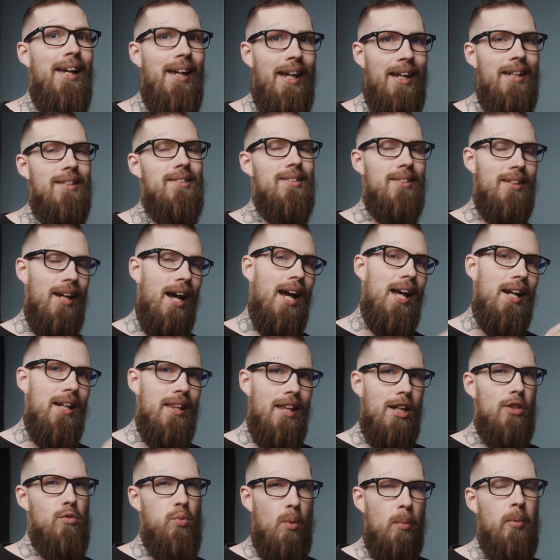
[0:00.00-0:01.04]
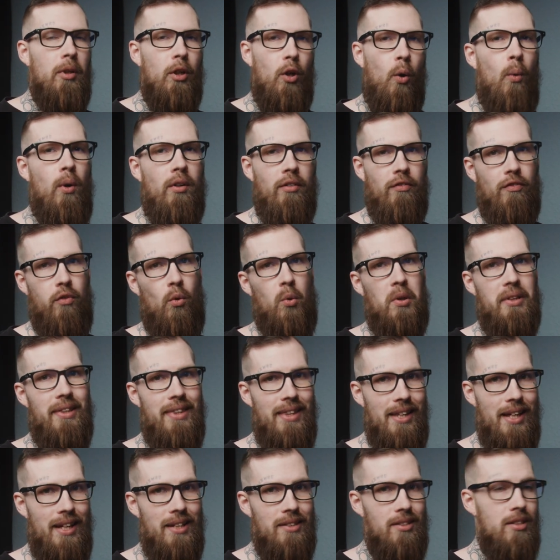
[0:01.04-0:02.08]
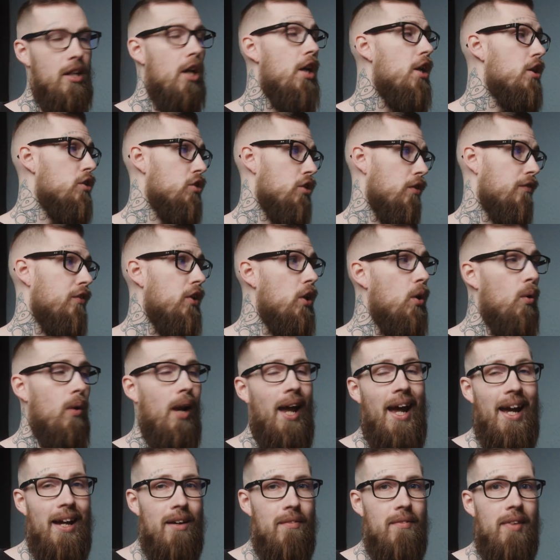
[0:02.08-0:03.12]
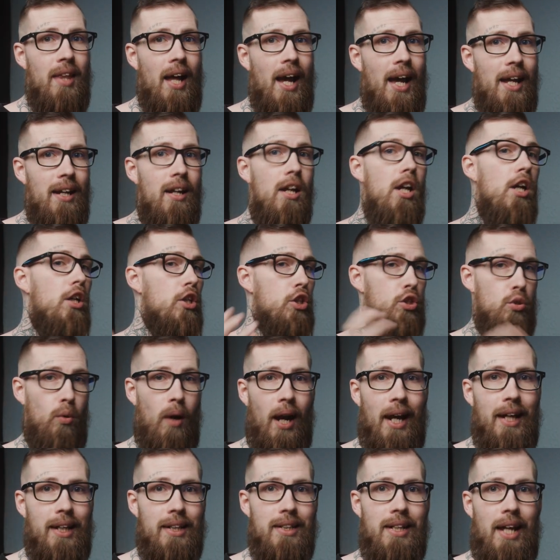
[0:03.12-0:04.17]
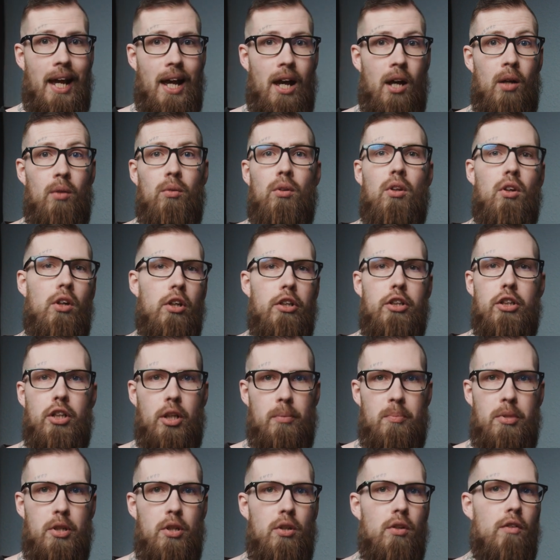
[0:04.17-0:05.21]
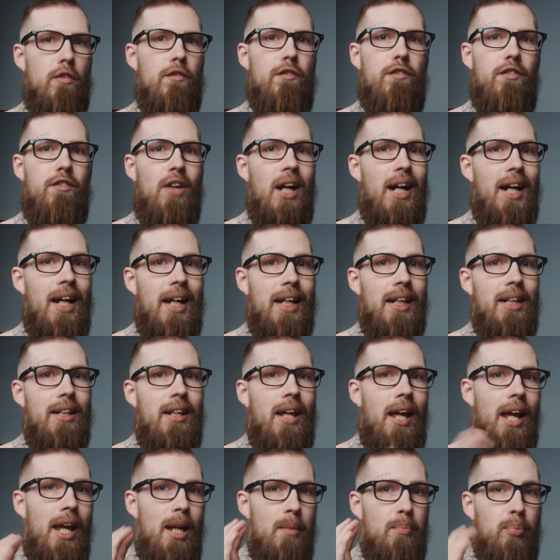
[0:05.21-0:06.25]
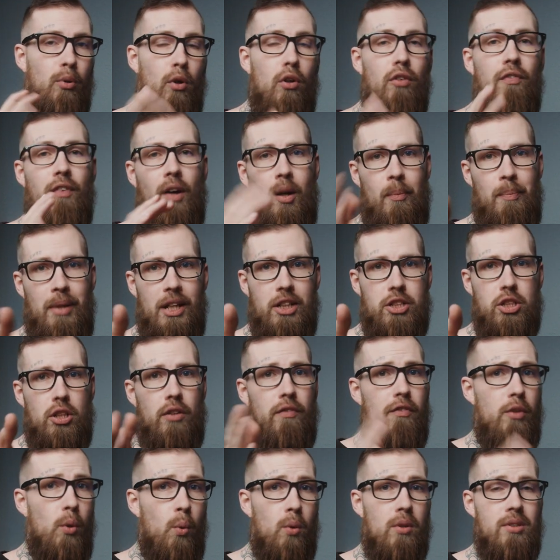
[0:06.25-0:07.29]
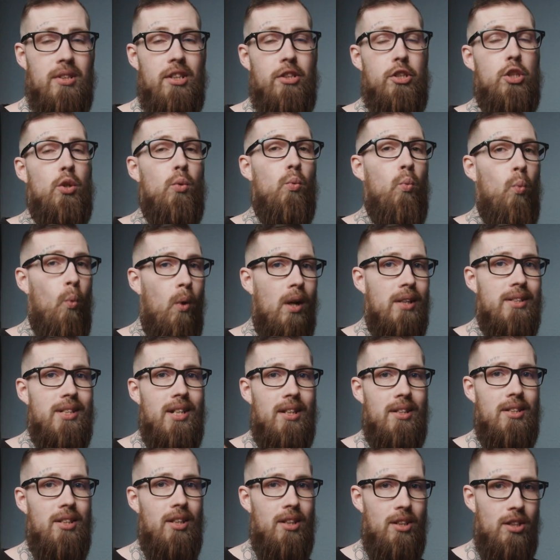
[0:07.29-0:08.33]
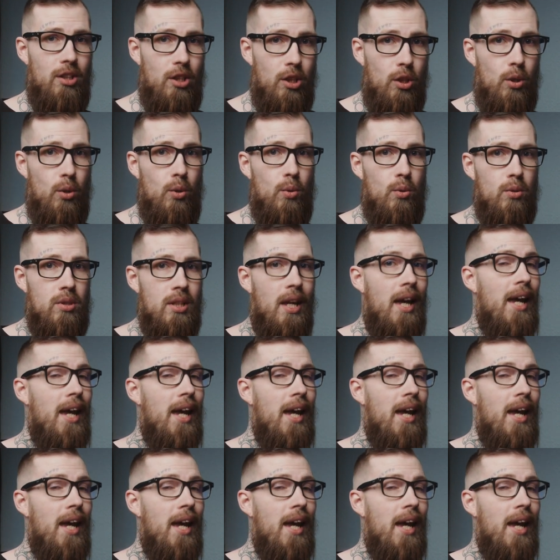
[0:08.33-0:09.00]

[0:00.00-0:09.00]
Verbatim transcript: It's kind of that's what we're going for in this. So if you don't have that, track it down, look on your computer, find a profile picture of yours that you're wanting to use.